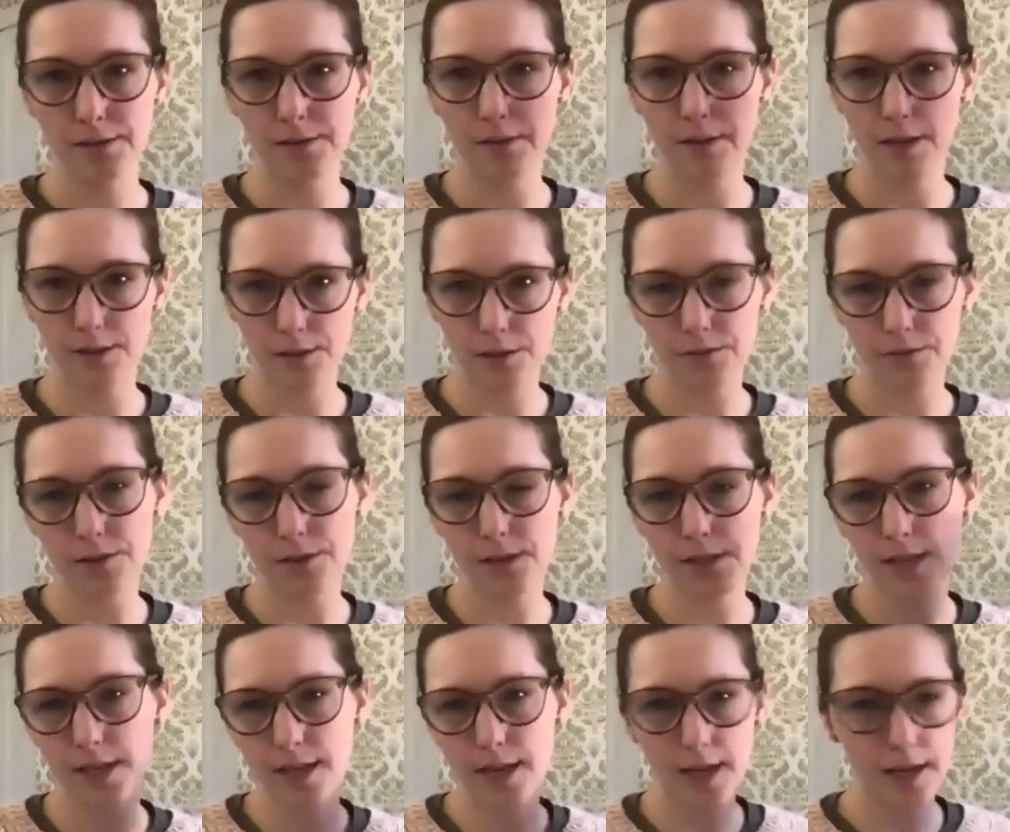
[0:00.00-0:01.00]
So that's our first
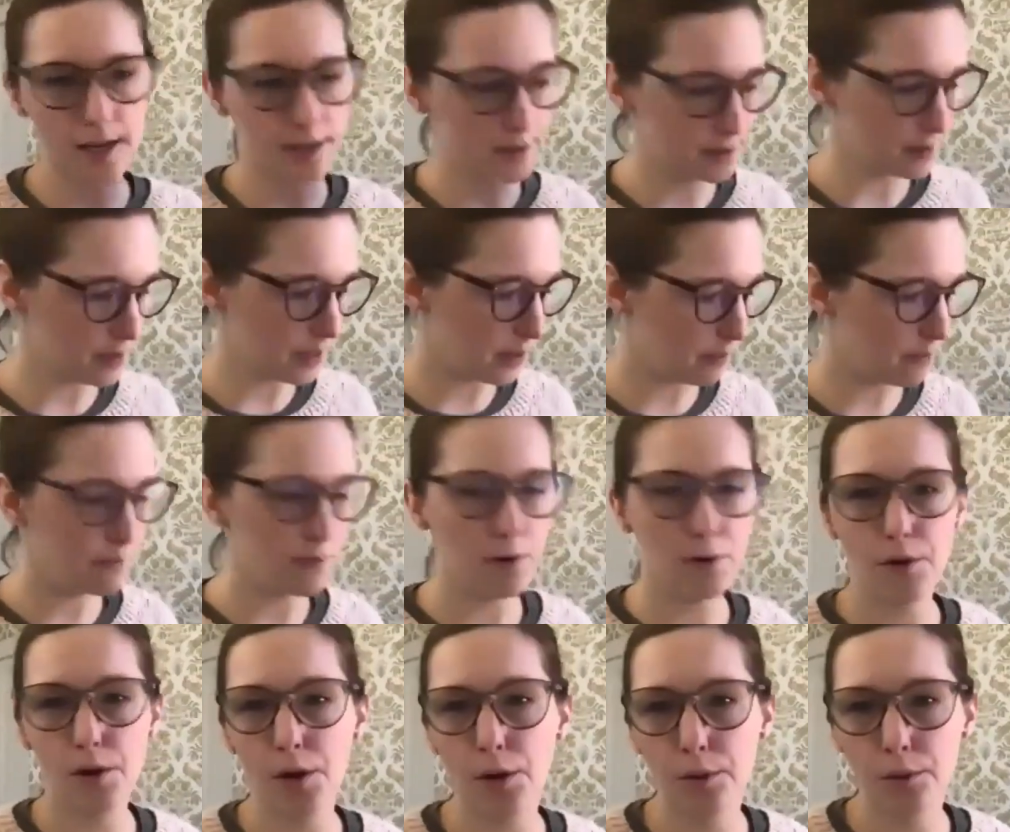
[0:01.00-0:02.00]
key date, is like
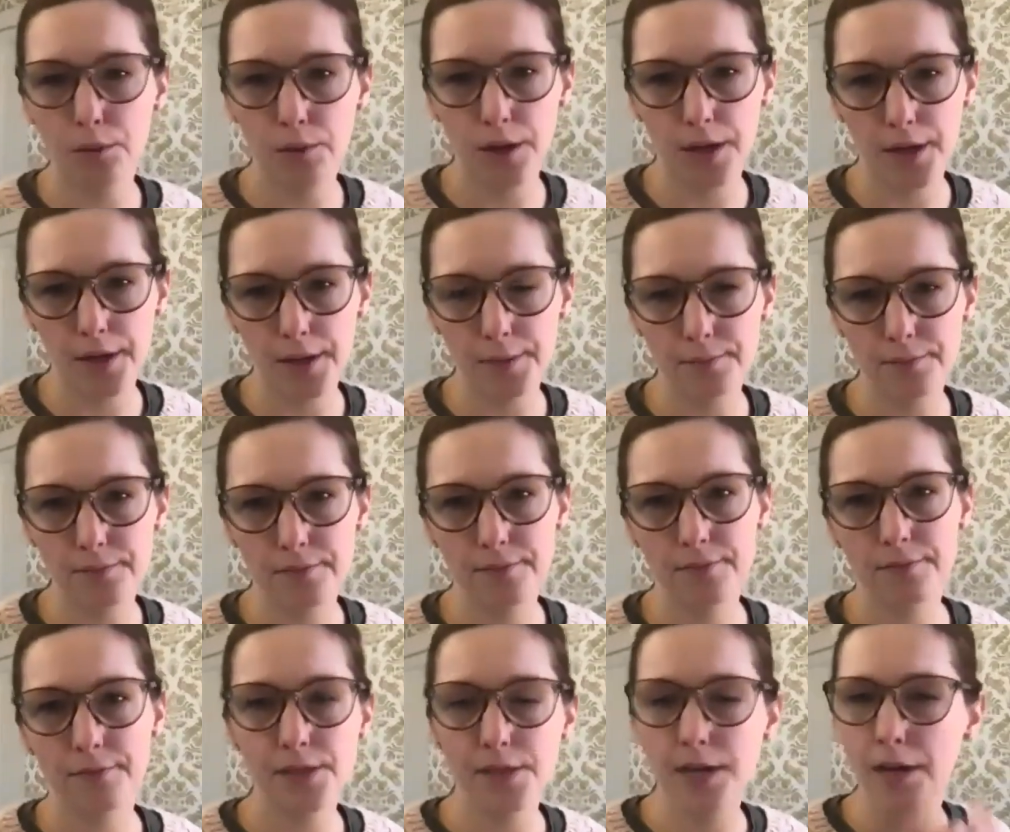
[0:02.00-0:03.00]

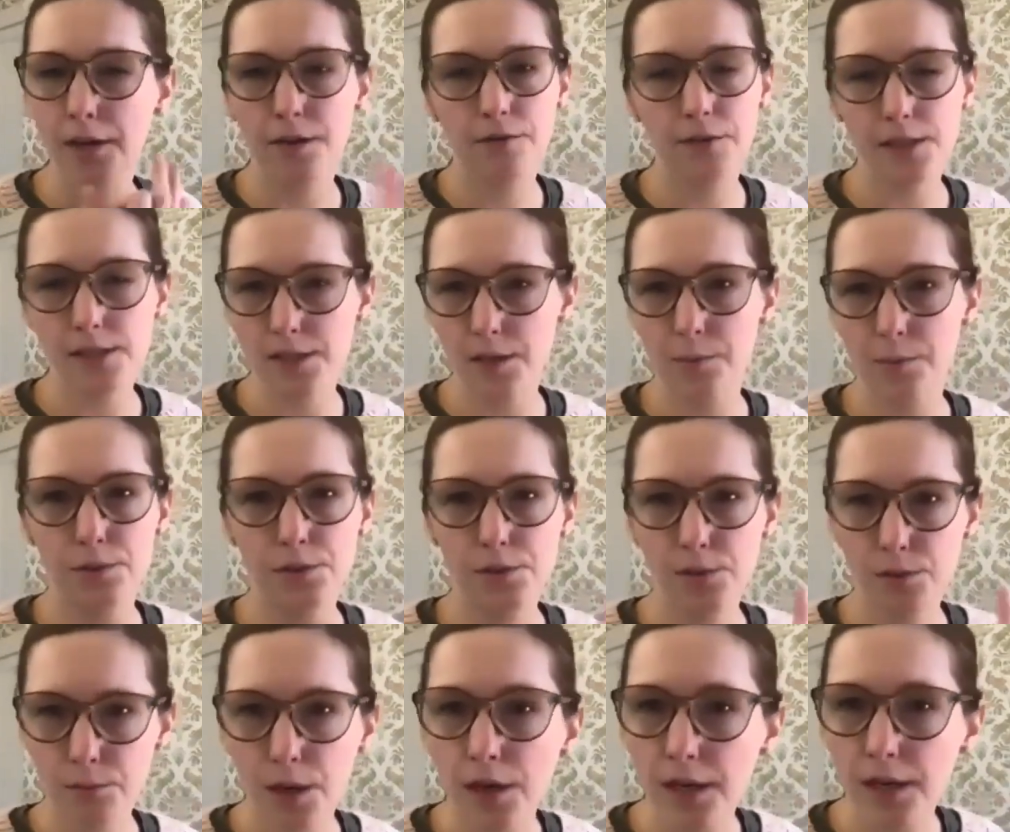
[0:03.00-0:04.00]
photography samples or
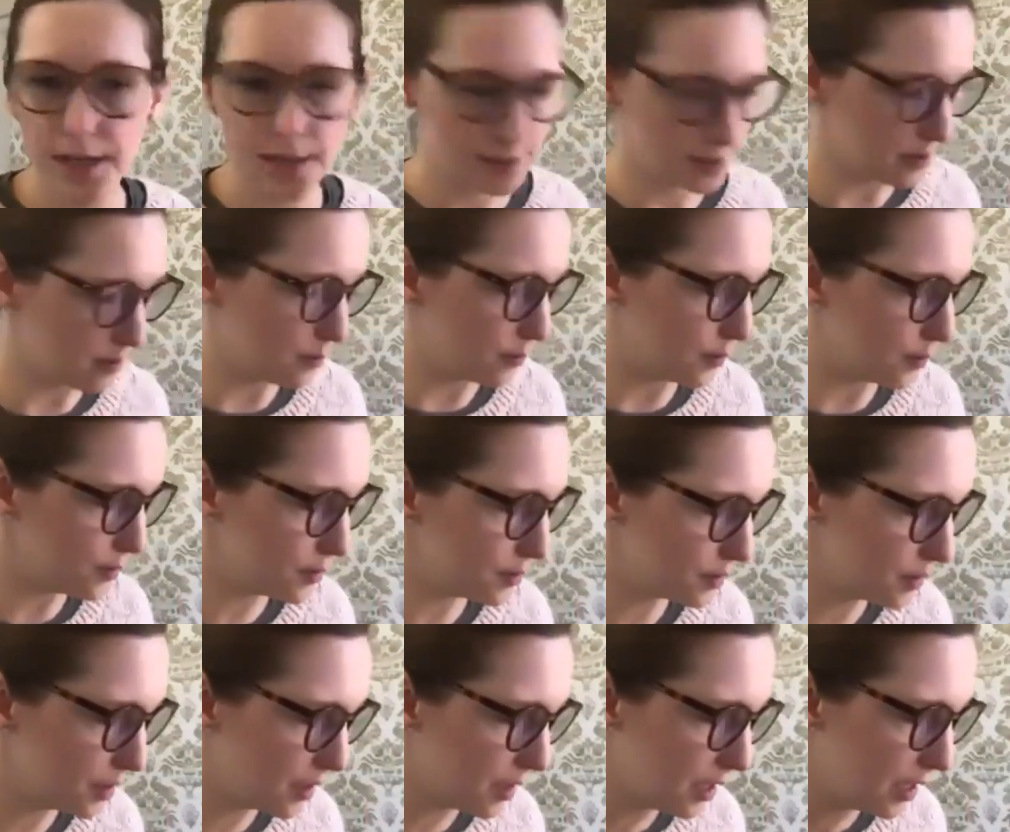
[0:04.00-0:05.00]
marketing
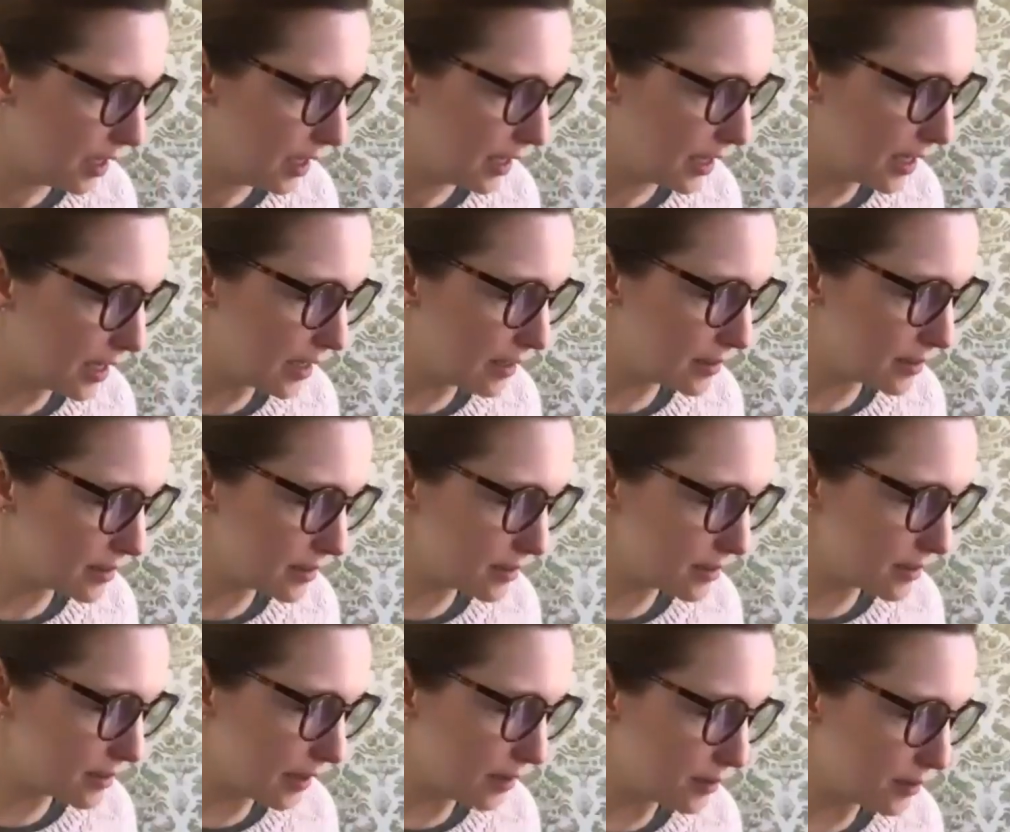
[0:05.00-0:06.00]
samples, getting
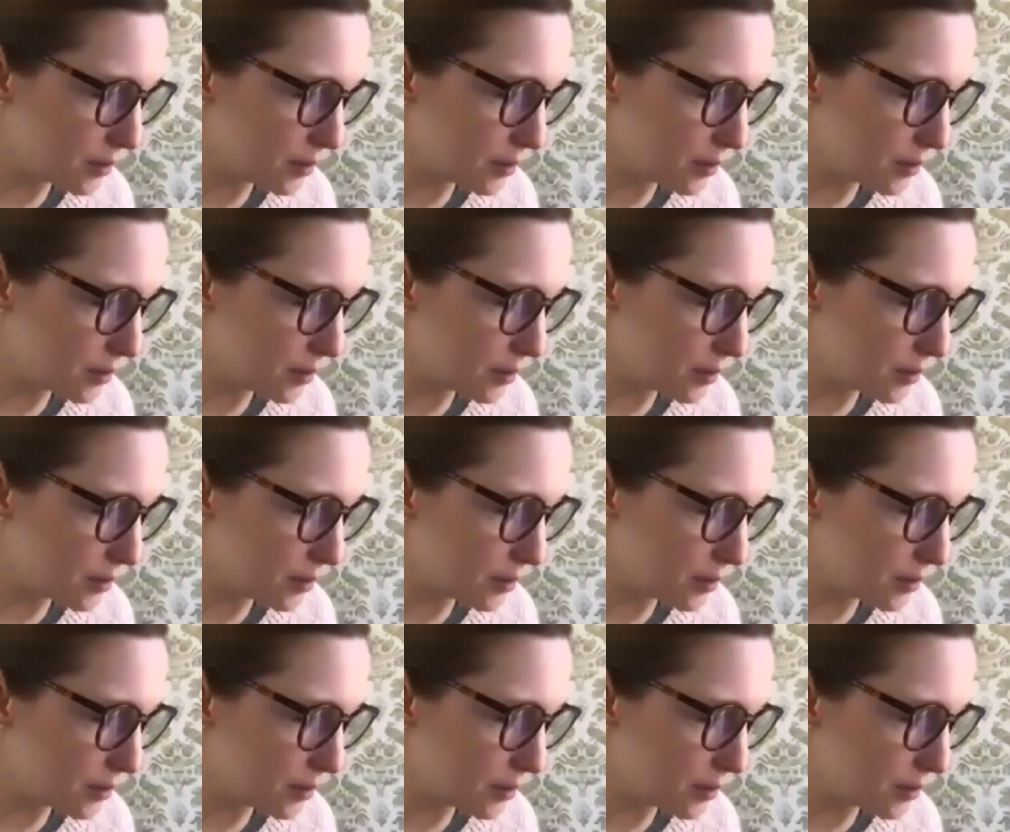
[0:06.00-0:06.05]
styles